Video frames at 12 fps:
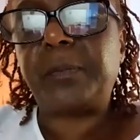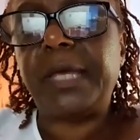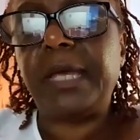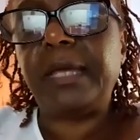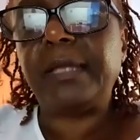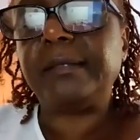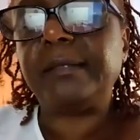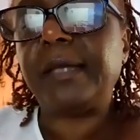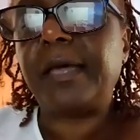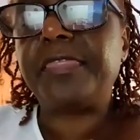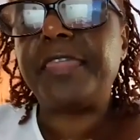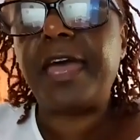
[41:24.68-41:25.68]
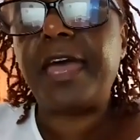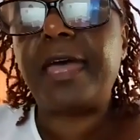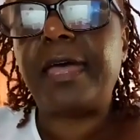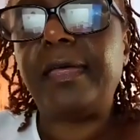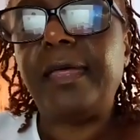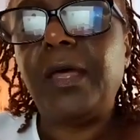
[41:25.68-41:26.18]
being
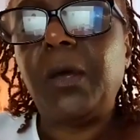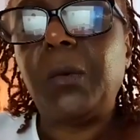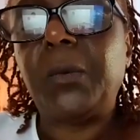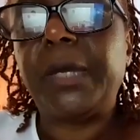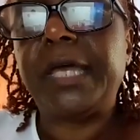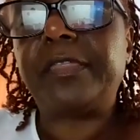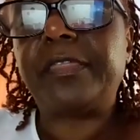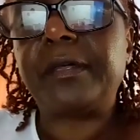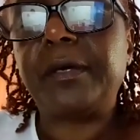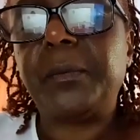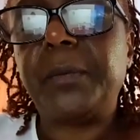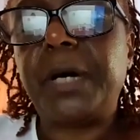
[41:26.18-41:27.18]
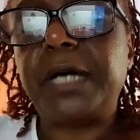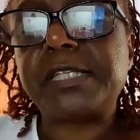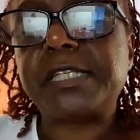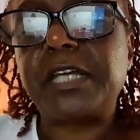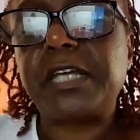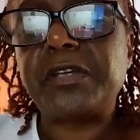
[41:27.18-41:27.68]
there with
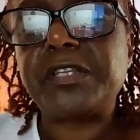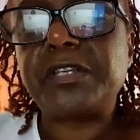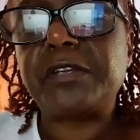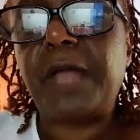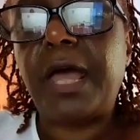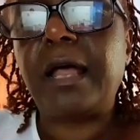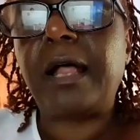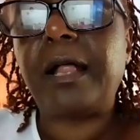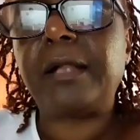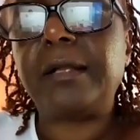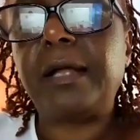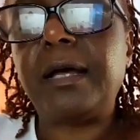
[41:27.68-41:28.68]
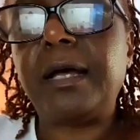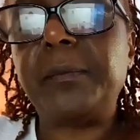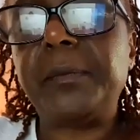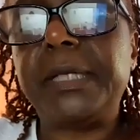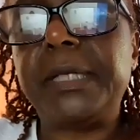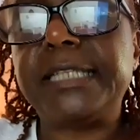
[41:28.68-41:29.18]
Marcya and
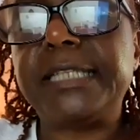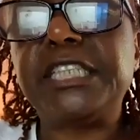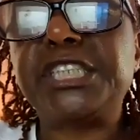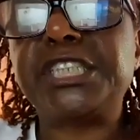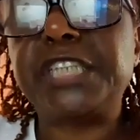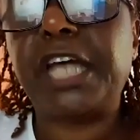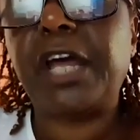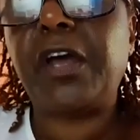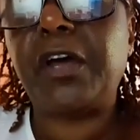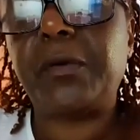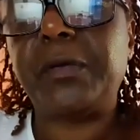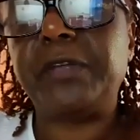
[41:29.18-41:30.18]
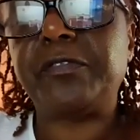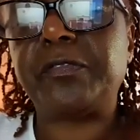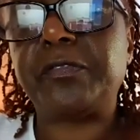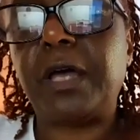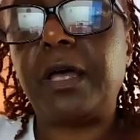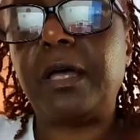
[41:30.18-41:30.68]
letting us share her in
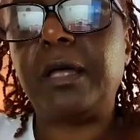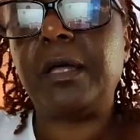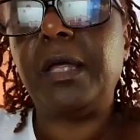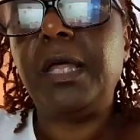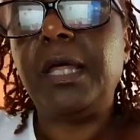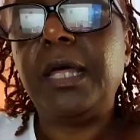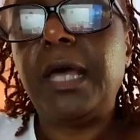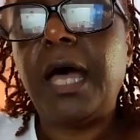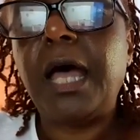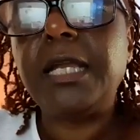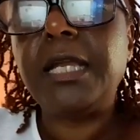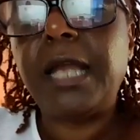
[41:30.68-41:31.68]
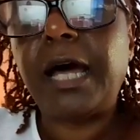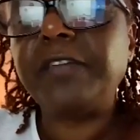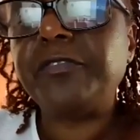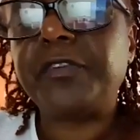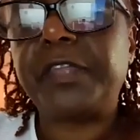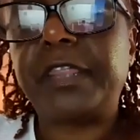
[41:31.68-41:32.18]
her
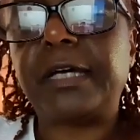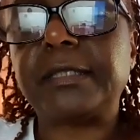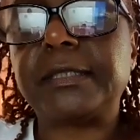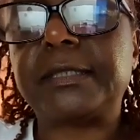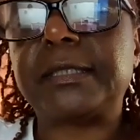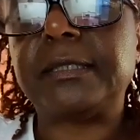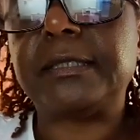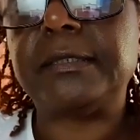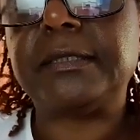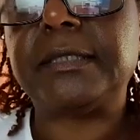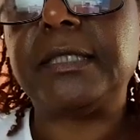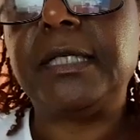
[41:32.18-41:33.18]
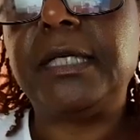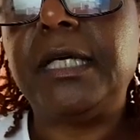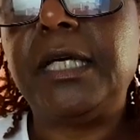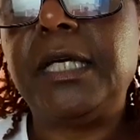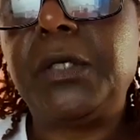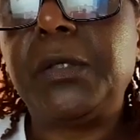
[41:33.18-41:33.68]
life with us. And
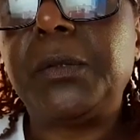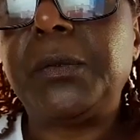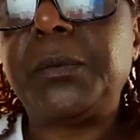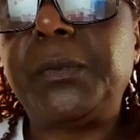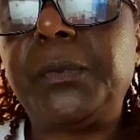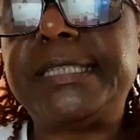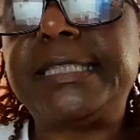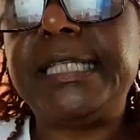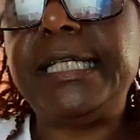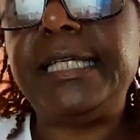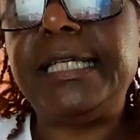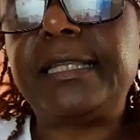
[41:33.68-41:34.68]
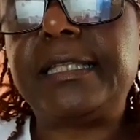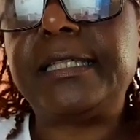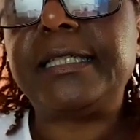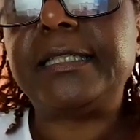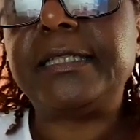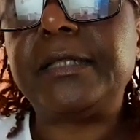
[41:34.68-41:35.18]
we see
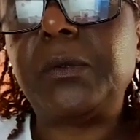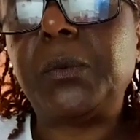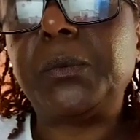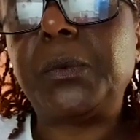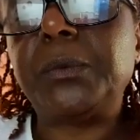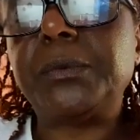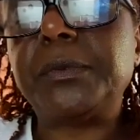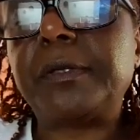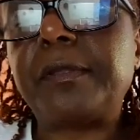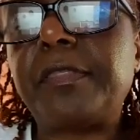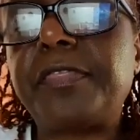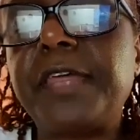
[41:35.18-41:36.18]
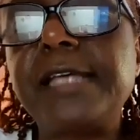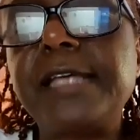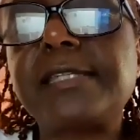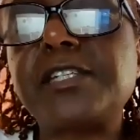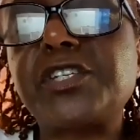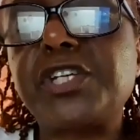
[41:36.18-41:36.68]
the things
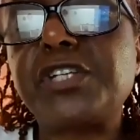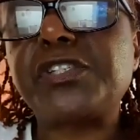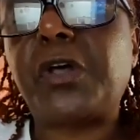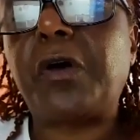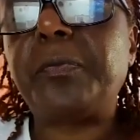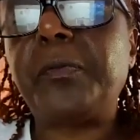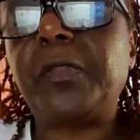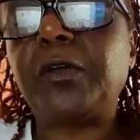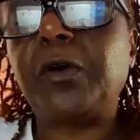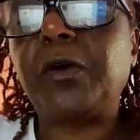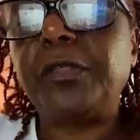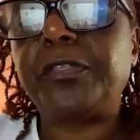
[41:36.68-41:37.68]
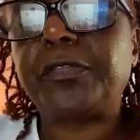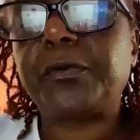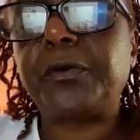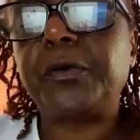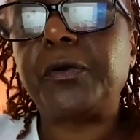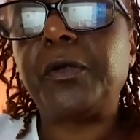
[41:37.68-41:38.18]
that she's gone
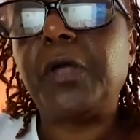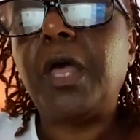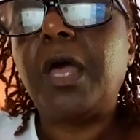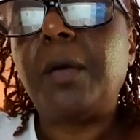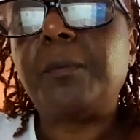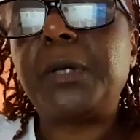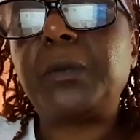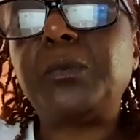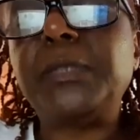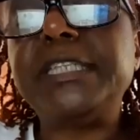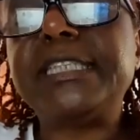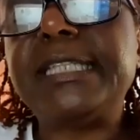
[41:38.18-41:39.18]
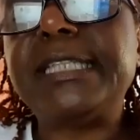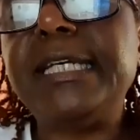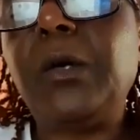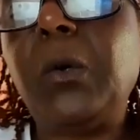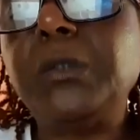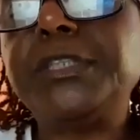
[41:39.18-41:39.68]
through, but we see
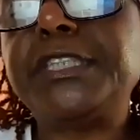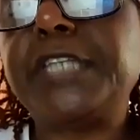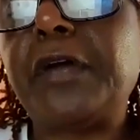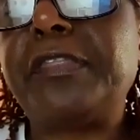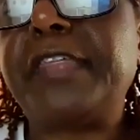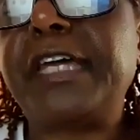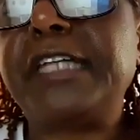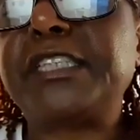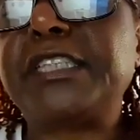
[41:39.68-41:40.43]
also that